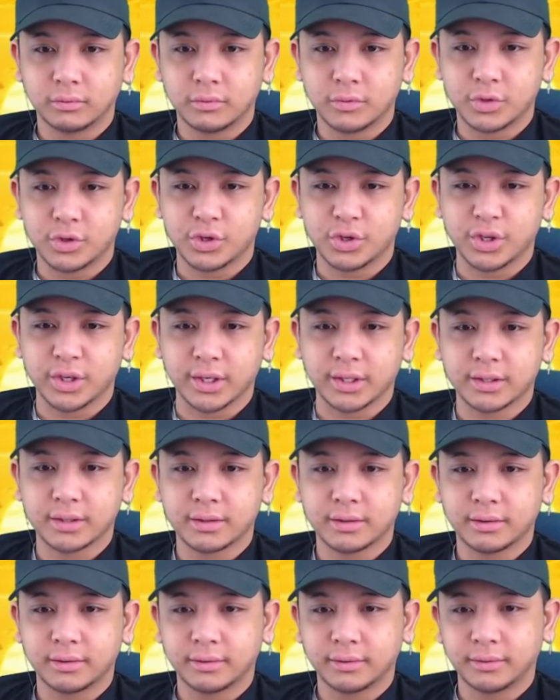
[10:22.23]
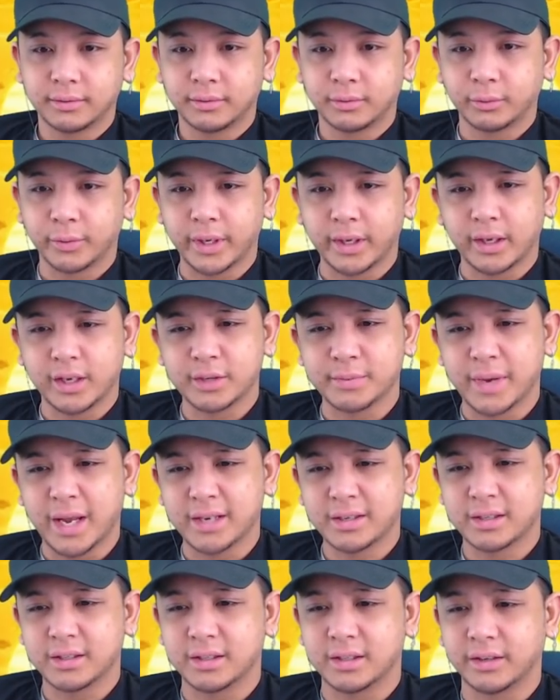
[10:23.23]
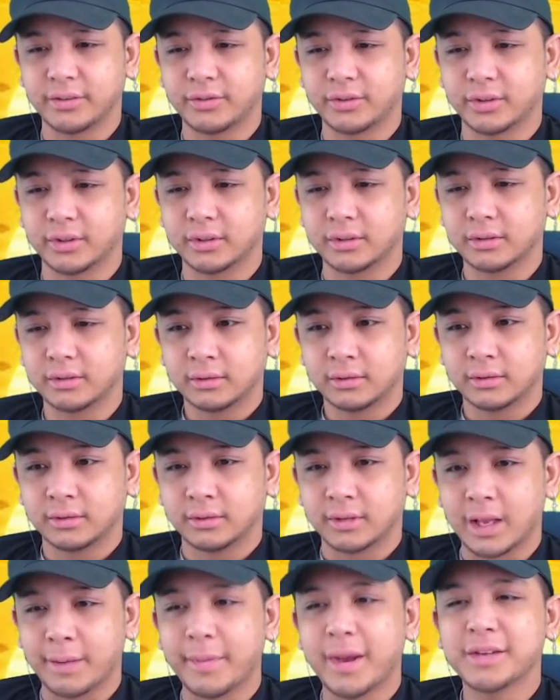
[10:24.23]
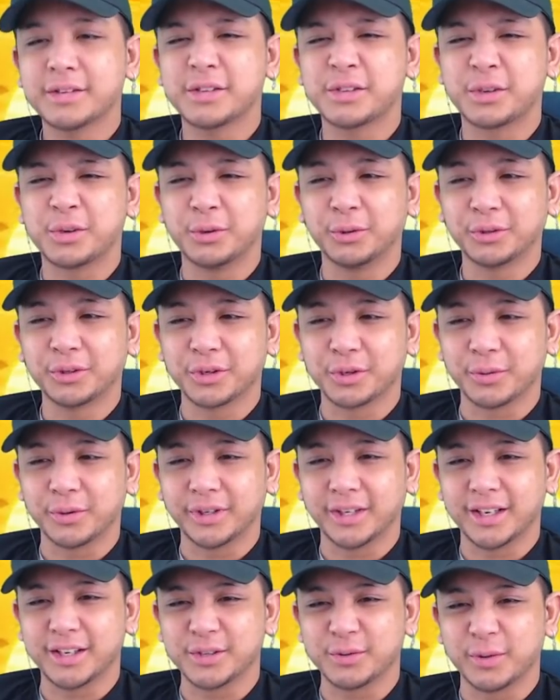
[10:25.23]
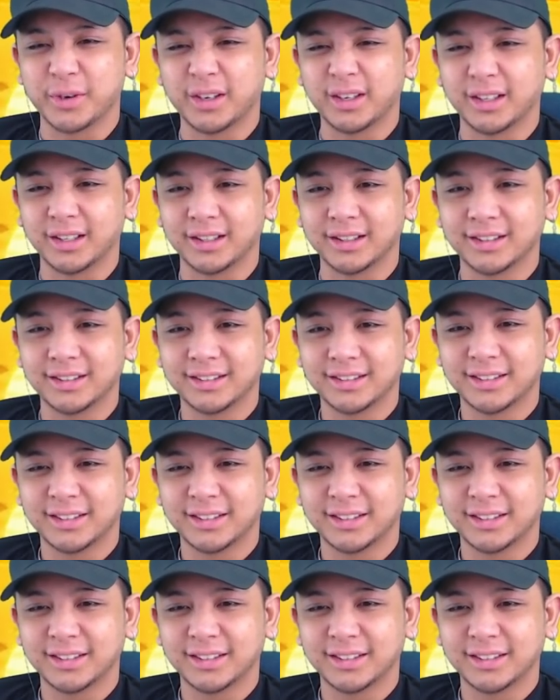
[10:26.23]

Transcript: Shit. Wait, his mask is different. That mask is cooler, the one that he's wearing.